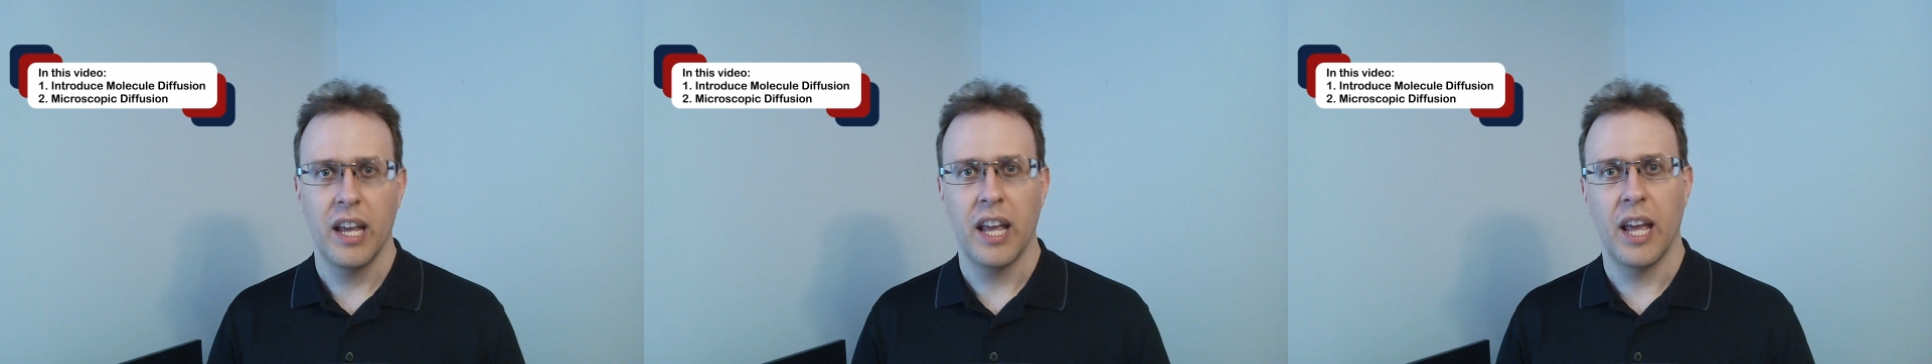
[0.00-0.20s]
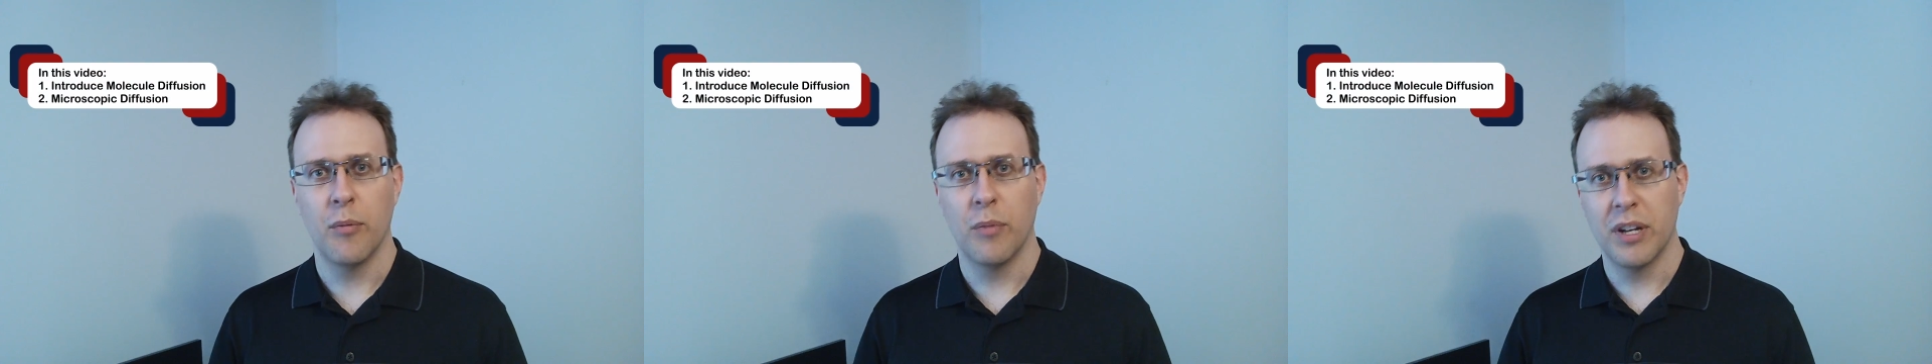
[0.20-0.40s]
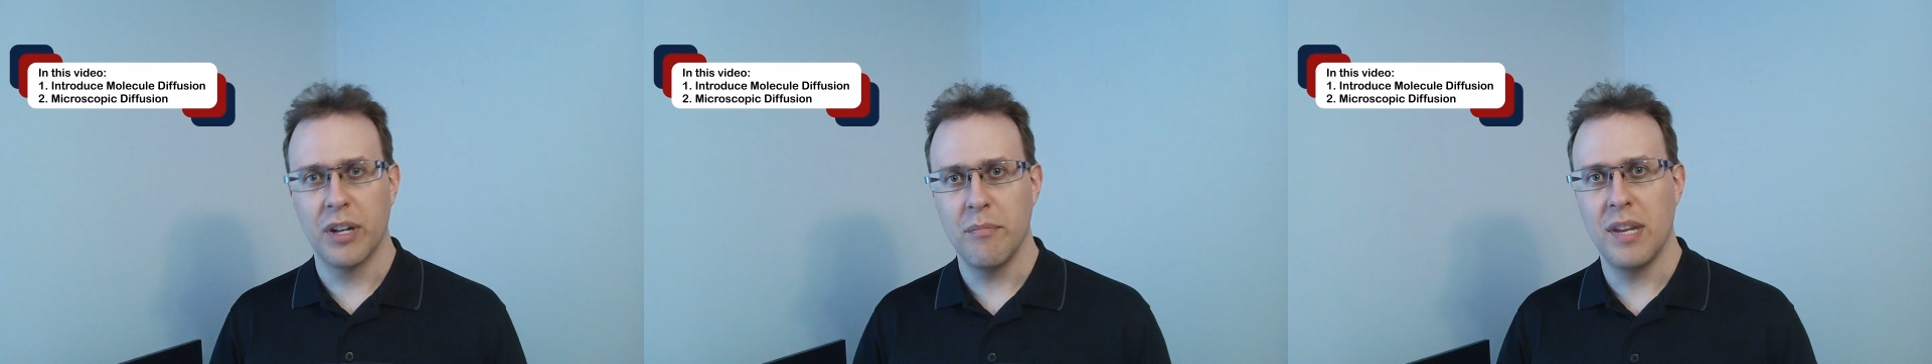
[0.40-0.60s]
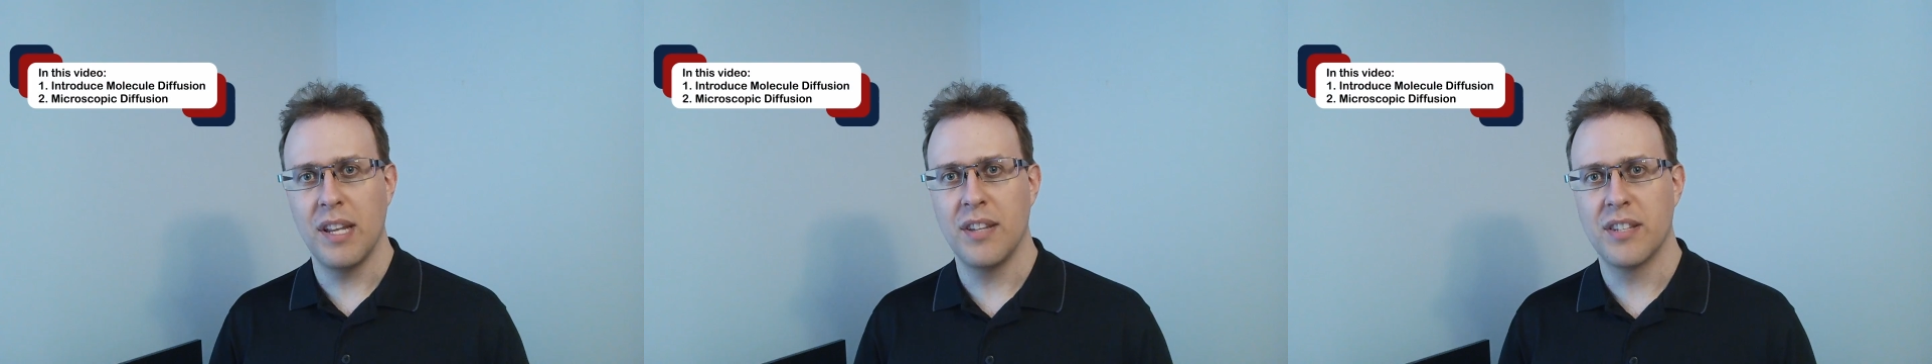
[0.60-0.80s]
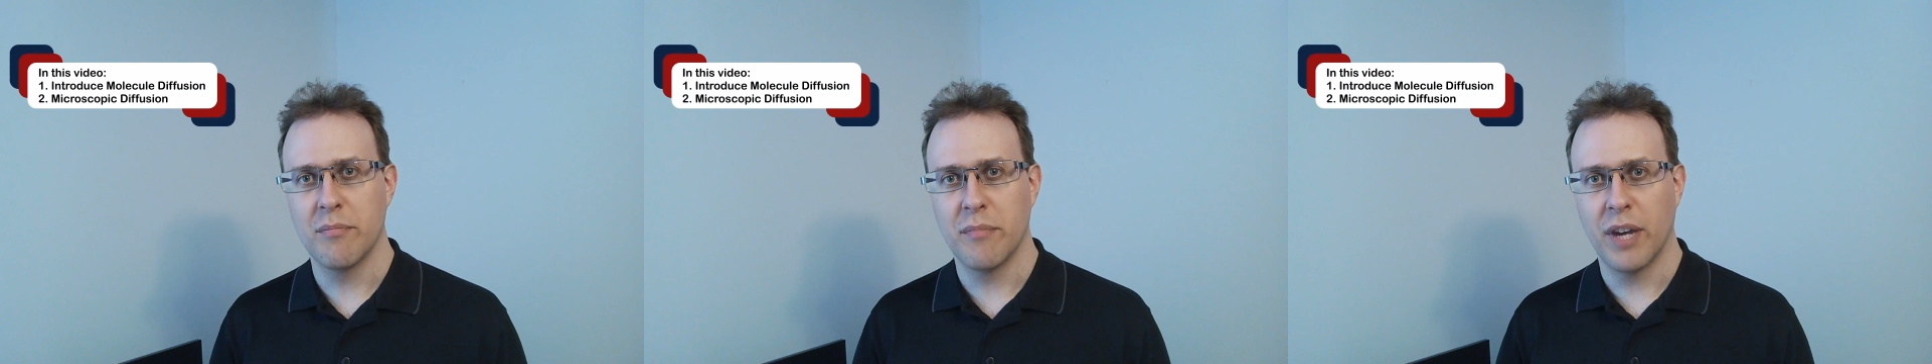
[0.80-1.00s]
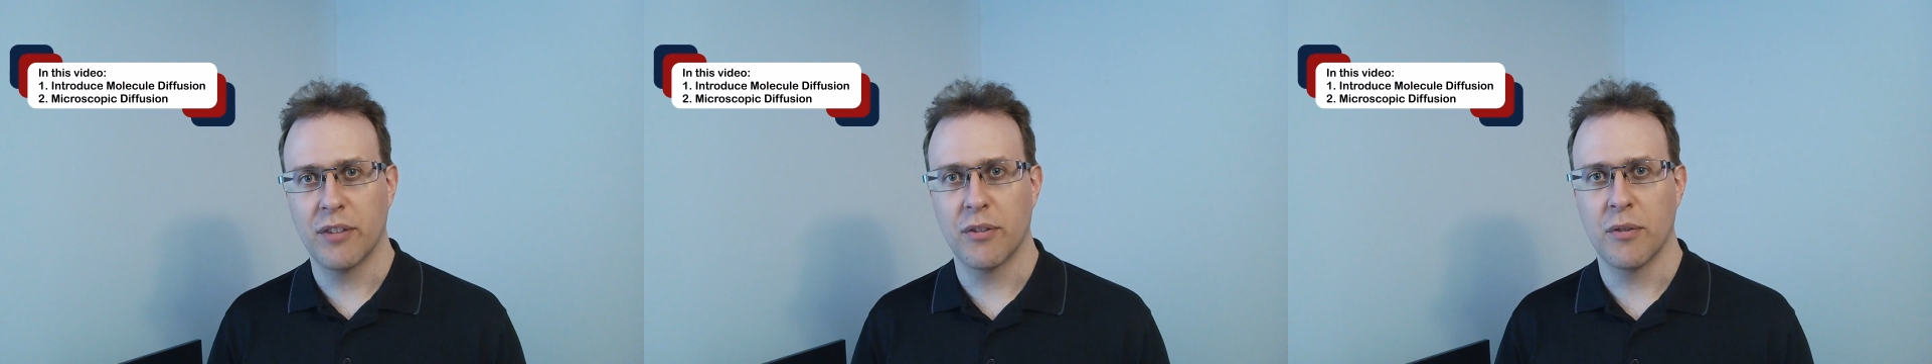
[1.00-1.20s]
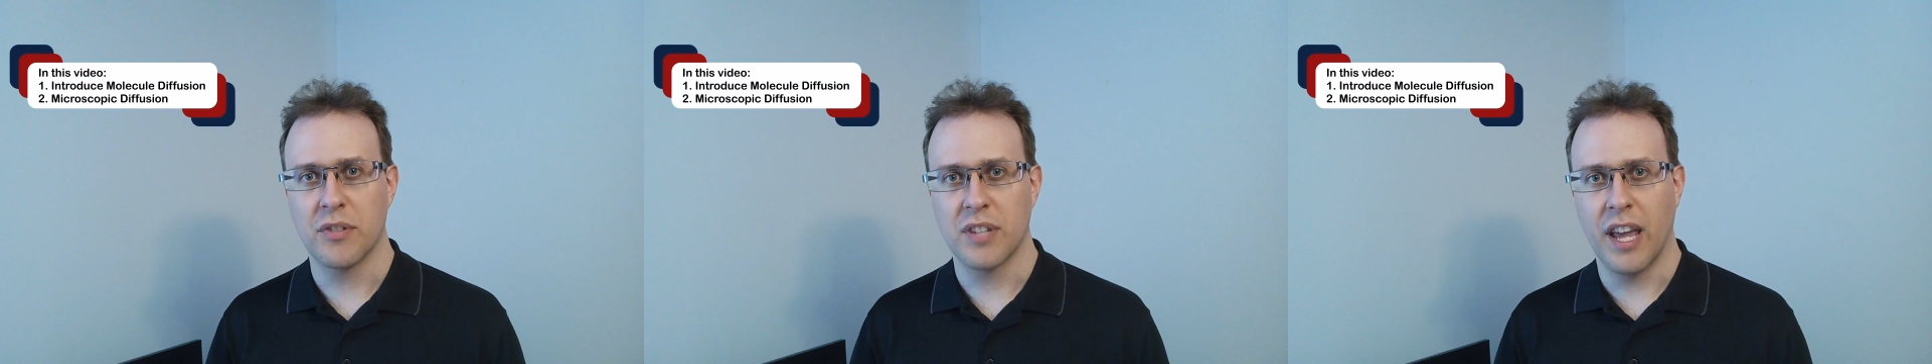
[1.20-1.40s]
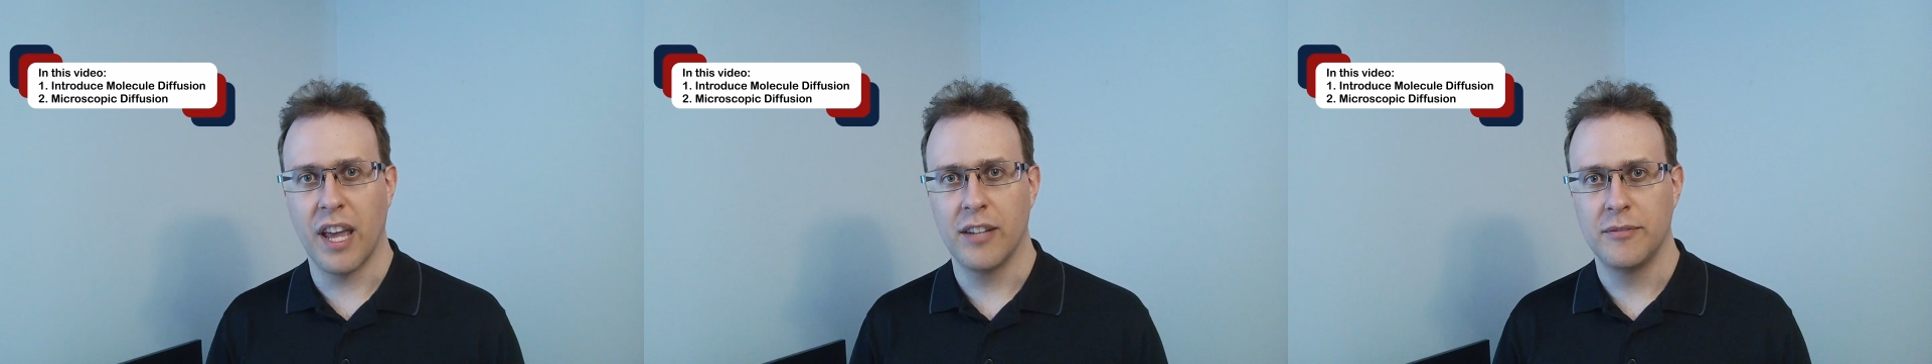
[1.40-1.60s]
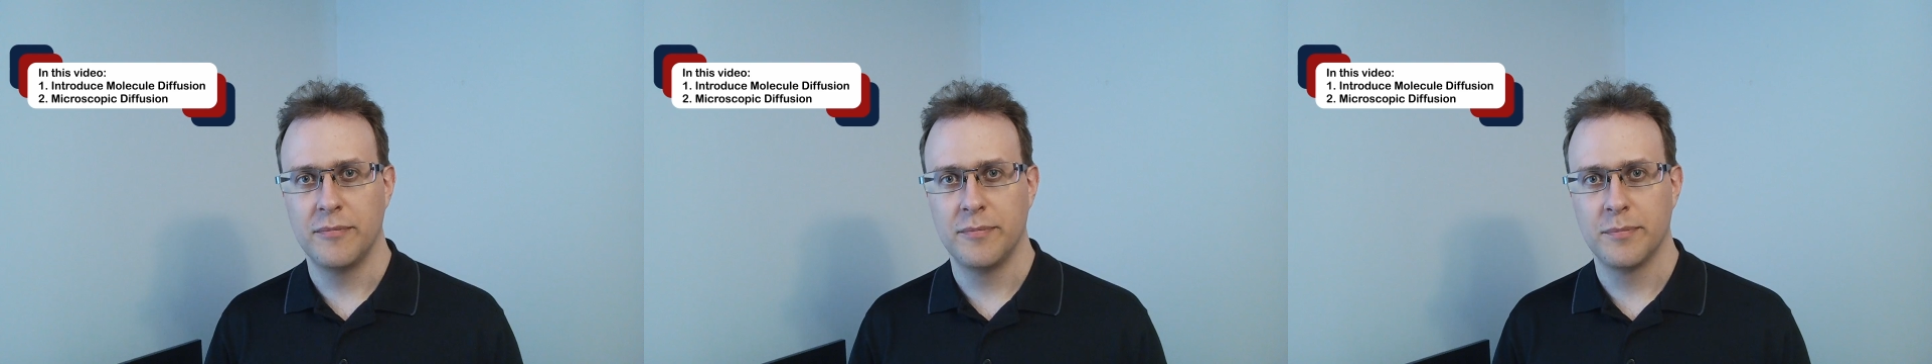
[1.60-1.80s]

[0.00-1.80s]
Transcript: and what it means at microscale.